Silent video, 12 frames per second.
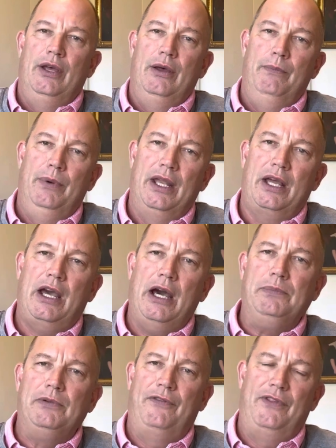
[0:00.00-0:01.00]
but a
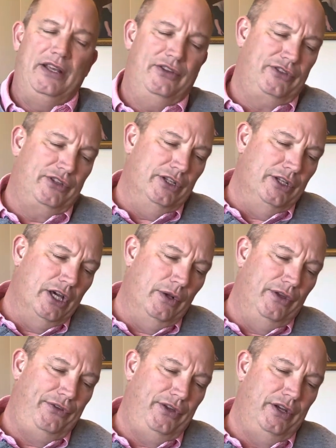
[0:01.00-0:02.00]
couple of things to
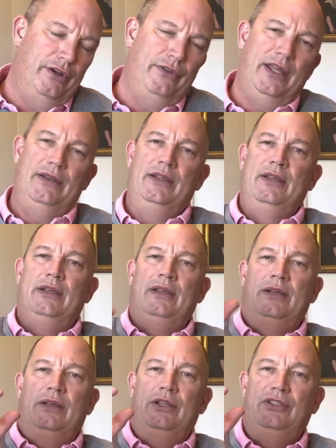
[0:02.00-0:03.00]
notice here that
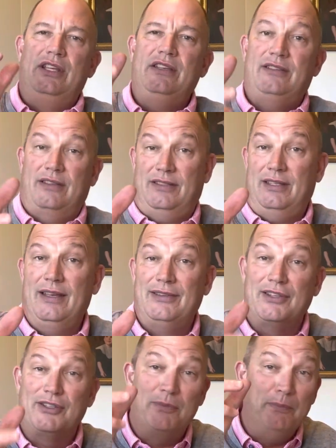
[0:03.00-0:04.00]
Jesus
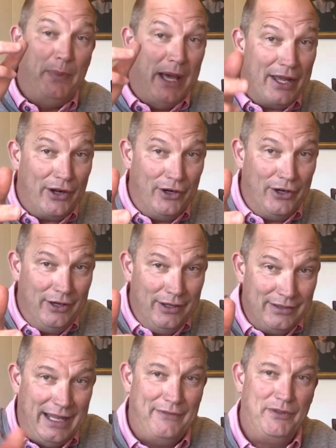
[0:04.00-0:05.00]
says it's better
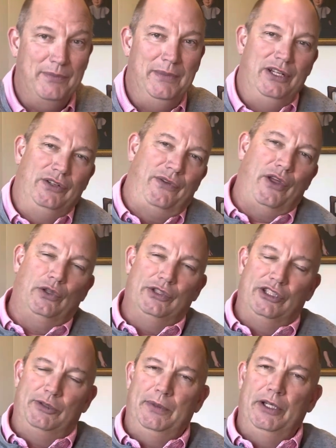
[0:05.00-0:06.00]
to have the ministry of the Holy
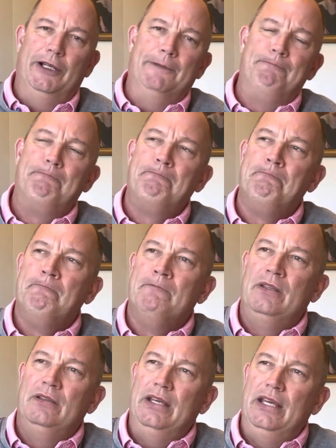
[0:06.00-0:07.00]
Spirit.
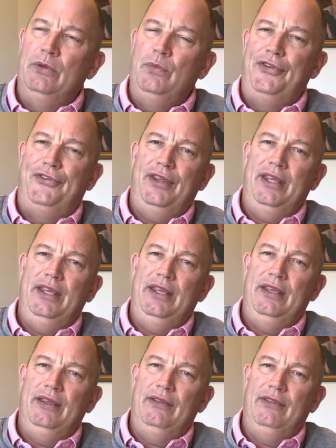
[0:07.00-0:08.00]
And we
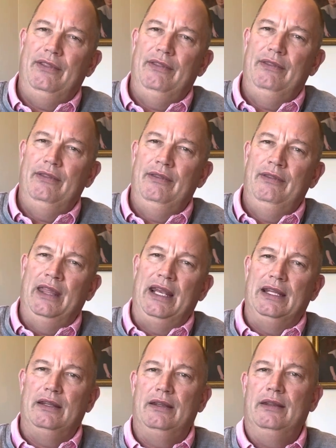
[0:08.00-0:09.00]
see
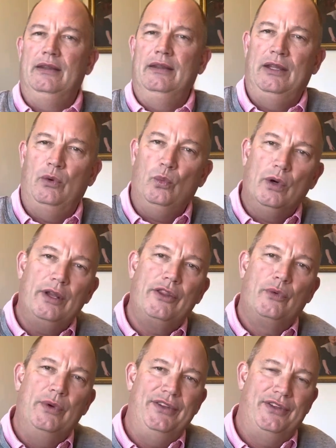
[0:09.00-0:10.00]
that that one of the
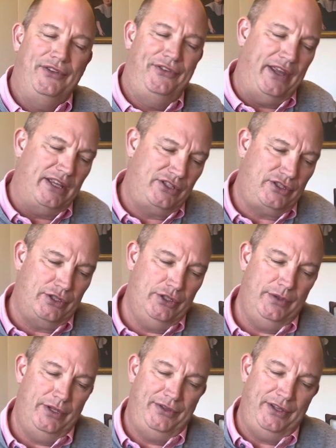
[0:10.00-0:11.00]
reasons that's
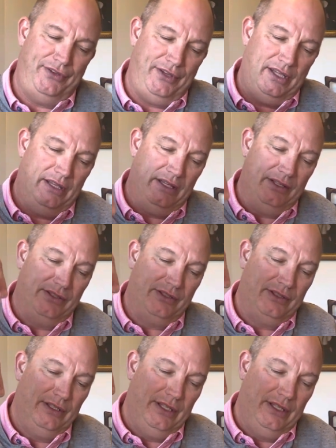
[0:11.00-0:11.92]
true is it says,